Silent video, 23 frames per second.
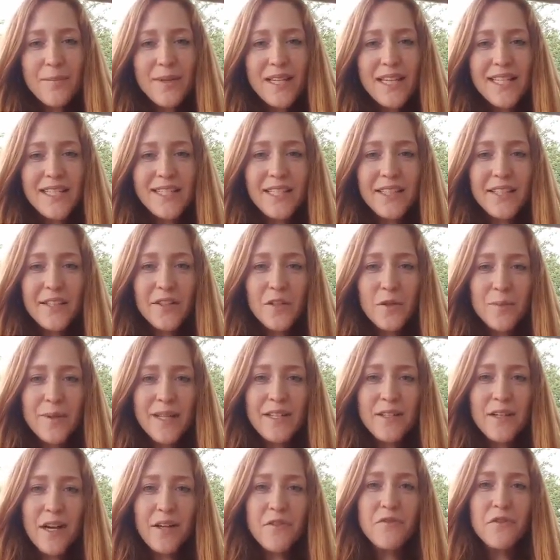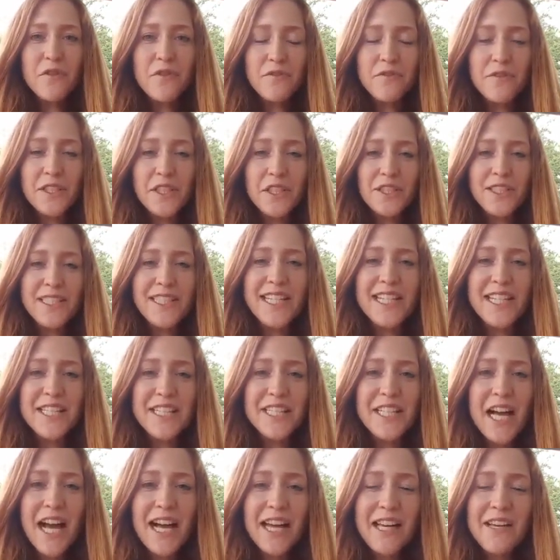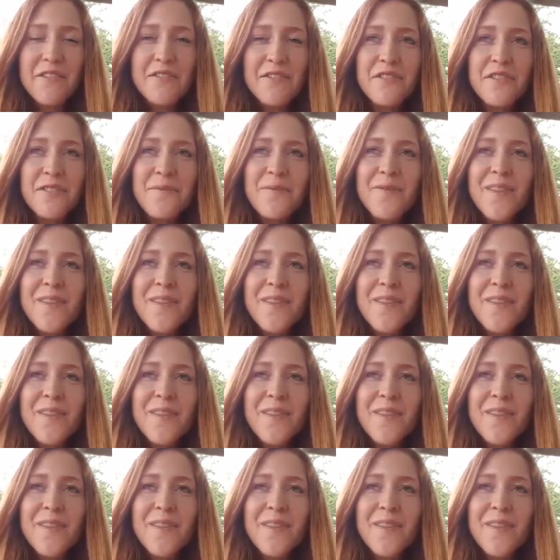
He's a little bit unfulfilled in his life.